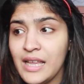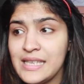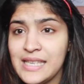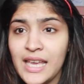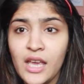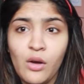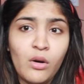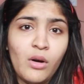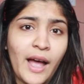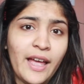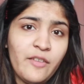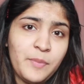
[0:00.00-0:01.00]
say,
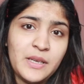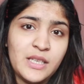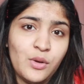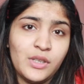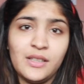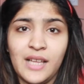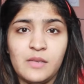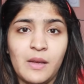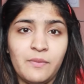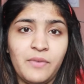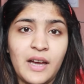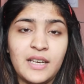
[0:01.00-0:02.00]
oh, I have PCOD and that's
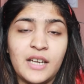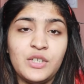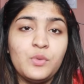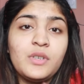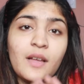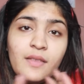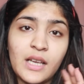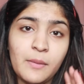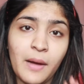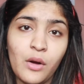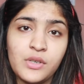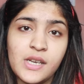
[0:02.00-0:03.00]
why I'm fat, and do nothing
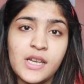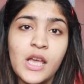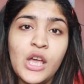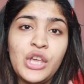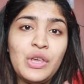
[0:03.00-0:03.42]
about it.